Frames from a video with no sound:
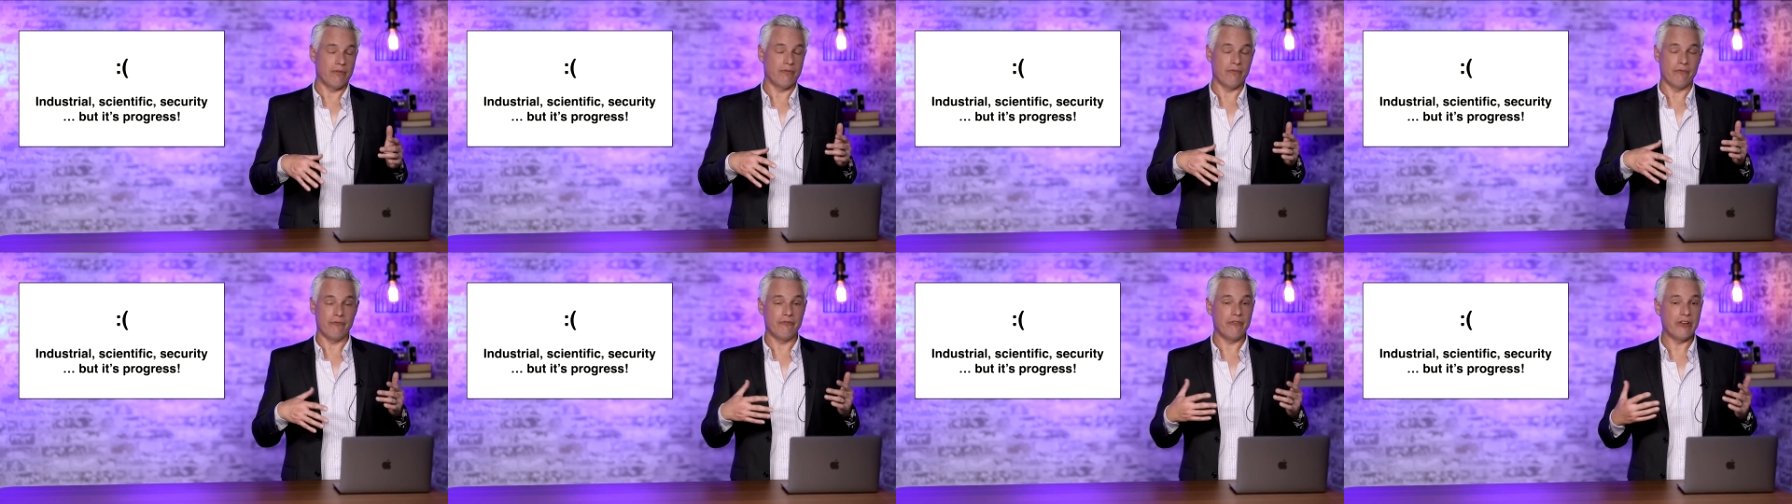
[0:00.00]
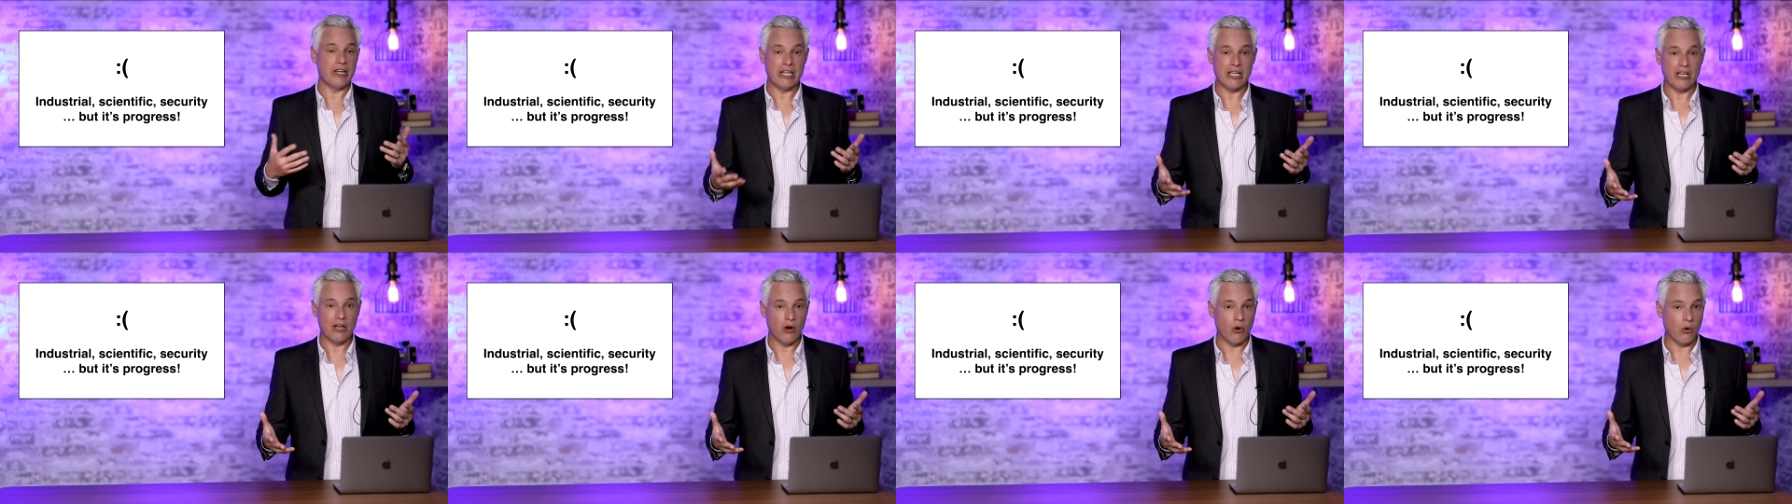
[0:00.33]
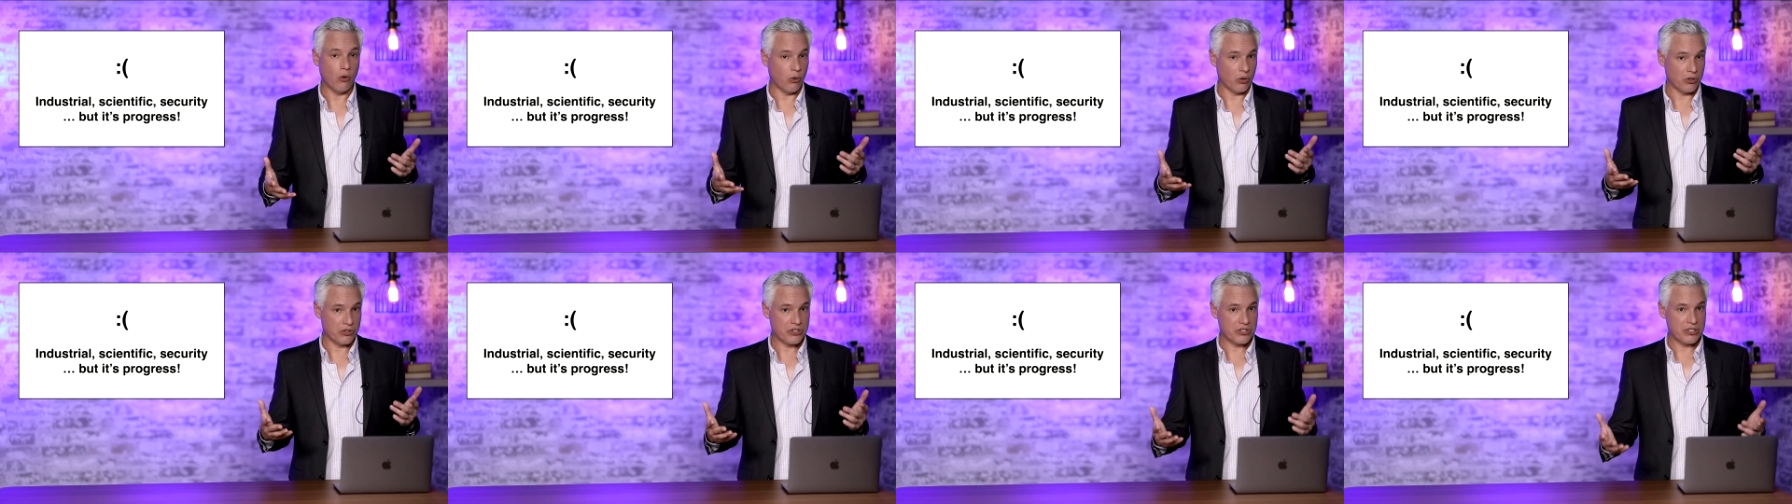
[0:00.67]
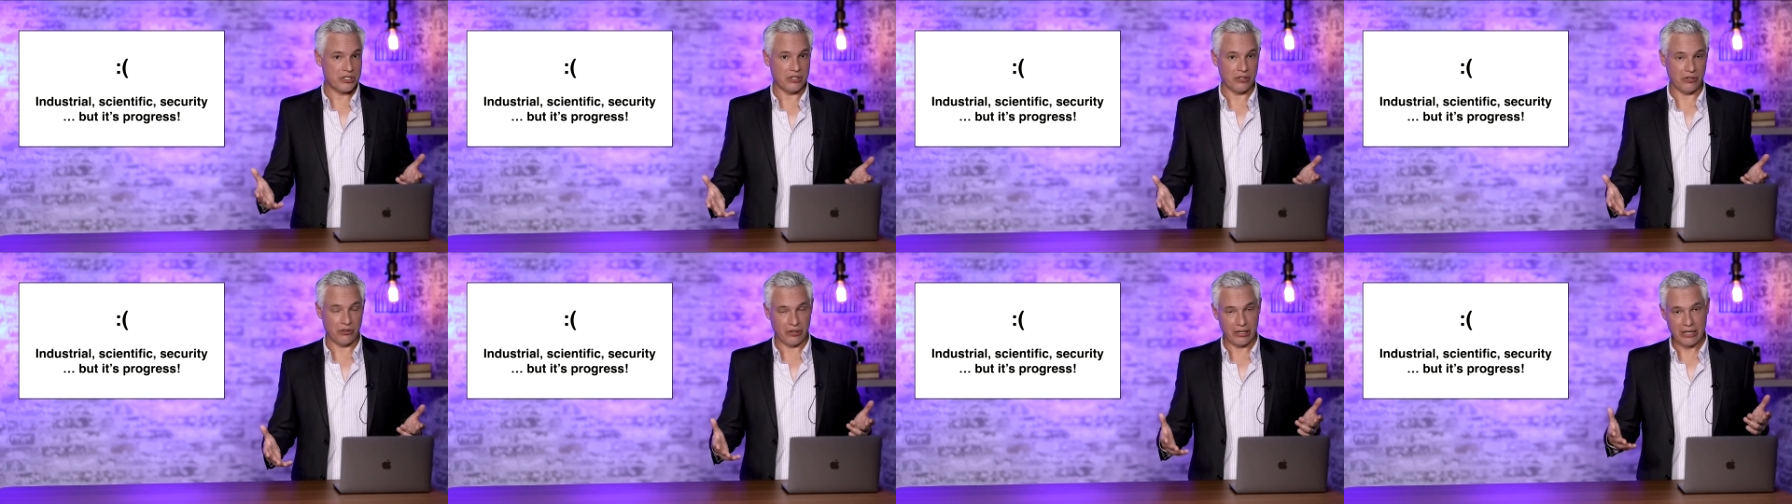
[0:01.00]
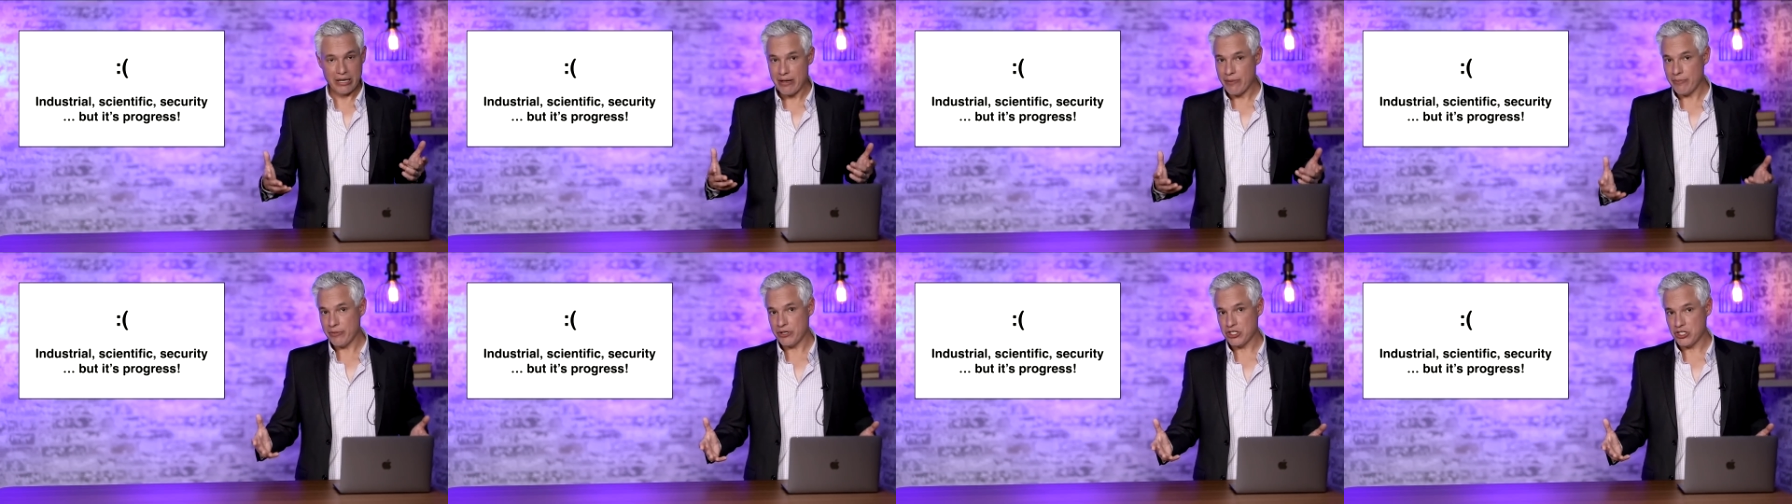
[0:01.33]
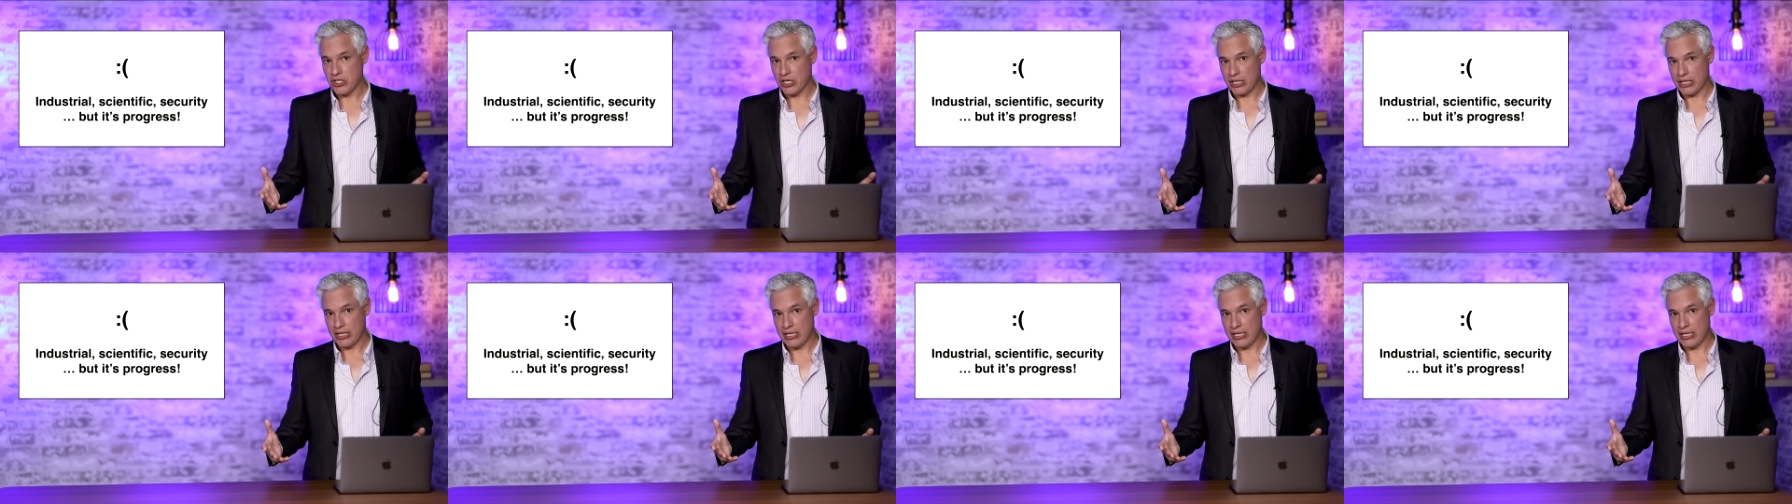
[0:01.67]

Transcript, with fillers: video or still imaging.